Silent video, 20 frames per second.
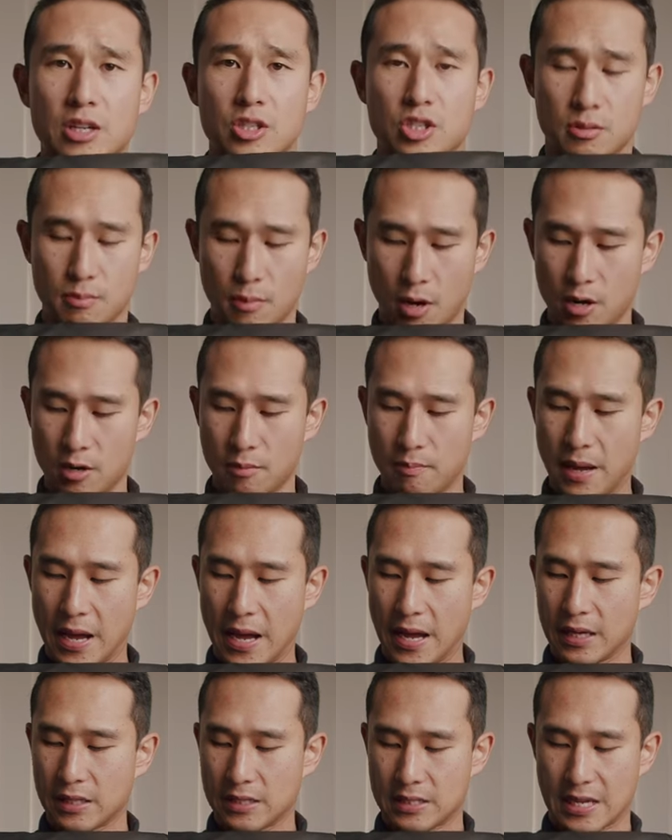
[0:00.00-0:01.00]
Shimoda
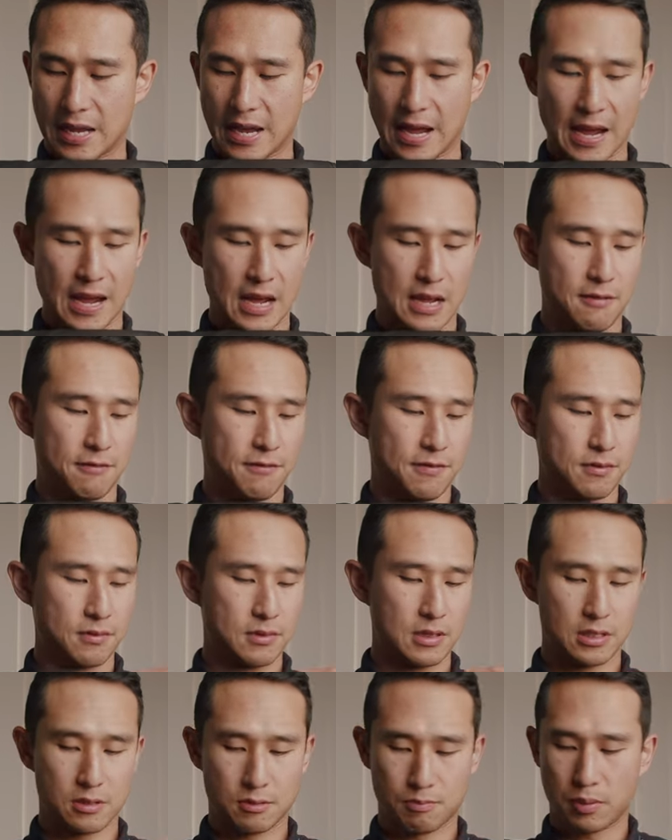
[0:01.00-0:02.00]
bags have
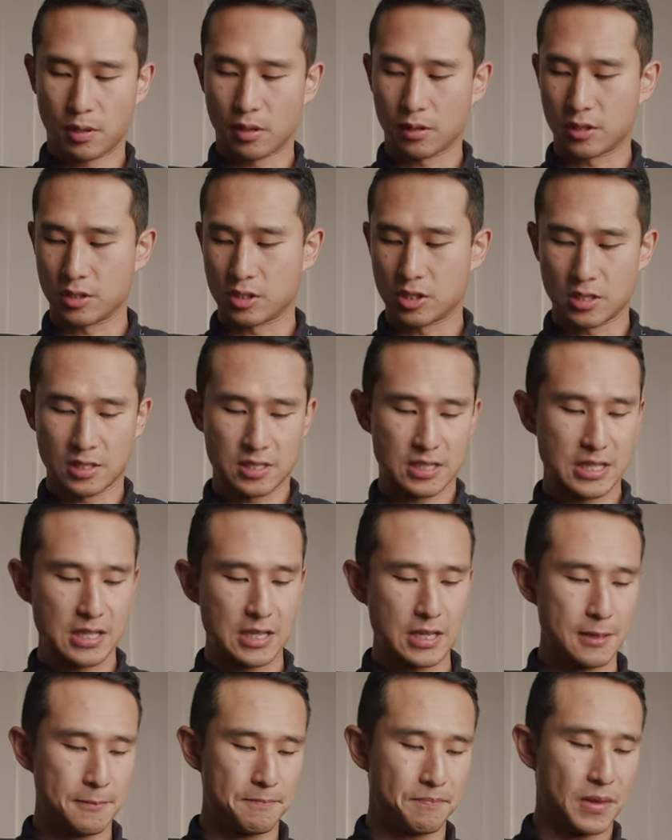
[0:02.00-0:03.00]
this pocket just
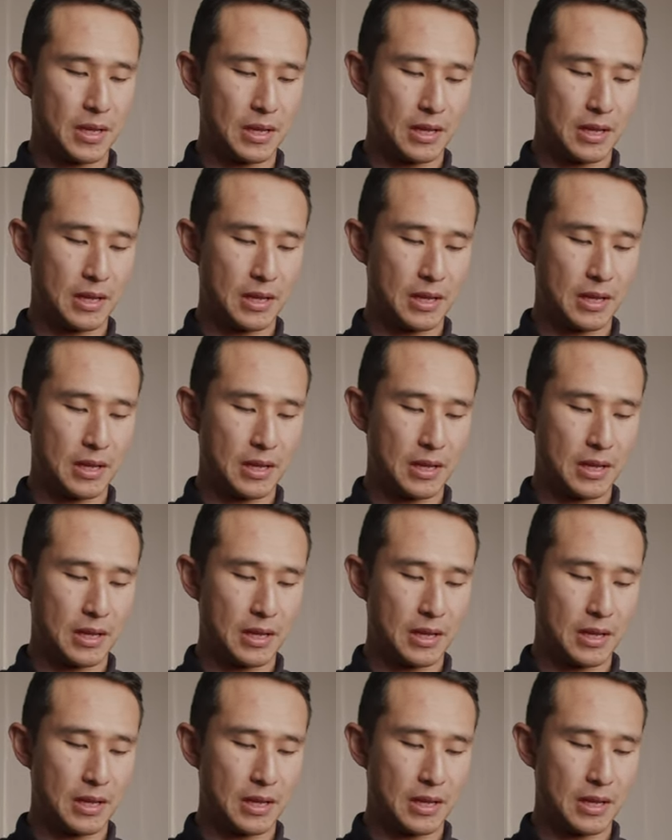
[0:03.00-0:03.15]
here.